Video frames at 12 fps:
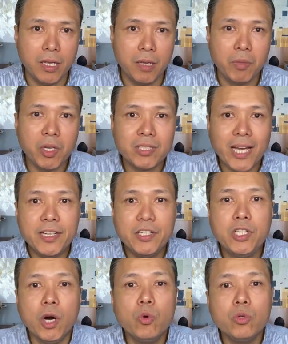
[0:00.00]
because I
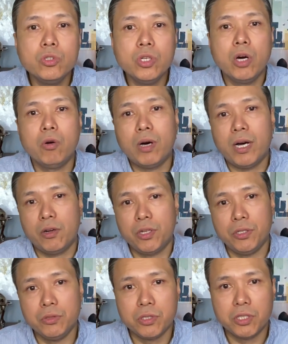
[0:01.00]
don't know how to
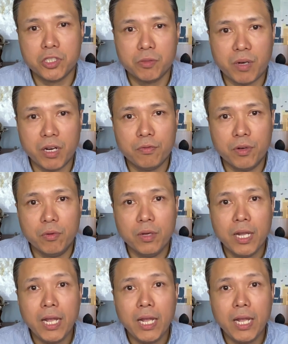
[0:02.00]
use this smartphone.